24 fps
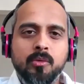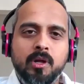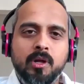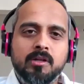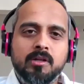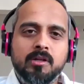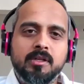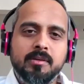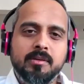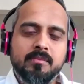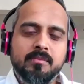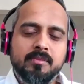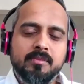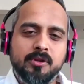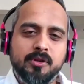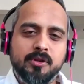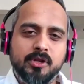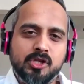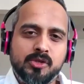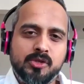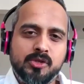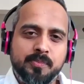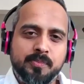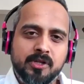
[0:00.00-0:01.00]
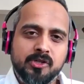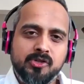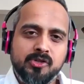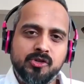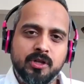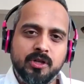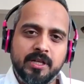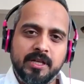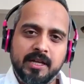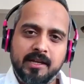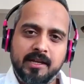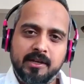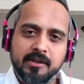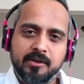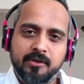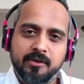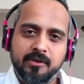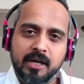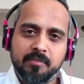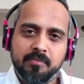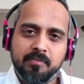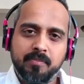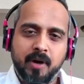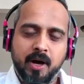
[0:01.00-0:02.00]
welcome to the Spiritually
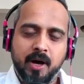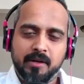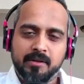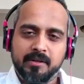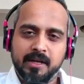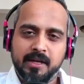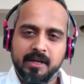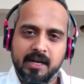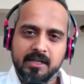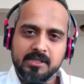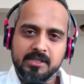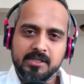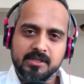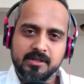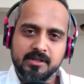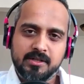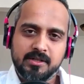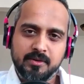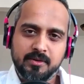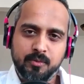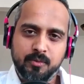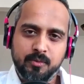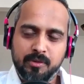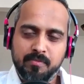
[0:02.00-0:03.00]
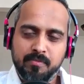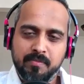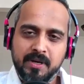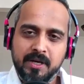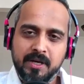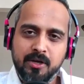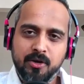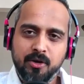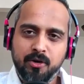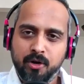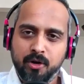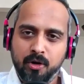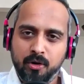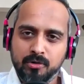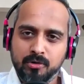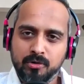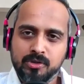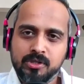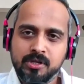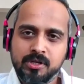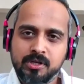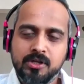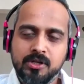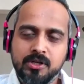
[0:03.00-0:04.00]
Incorrect podcast with me, your
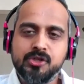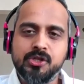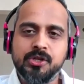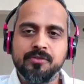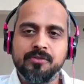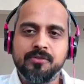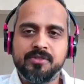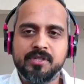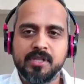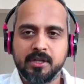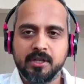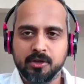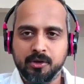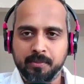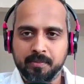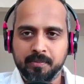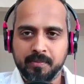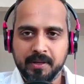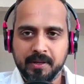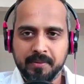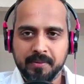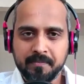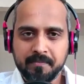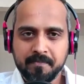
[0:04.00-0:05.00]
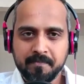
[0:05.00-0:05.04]
host, Shiv Sengupta.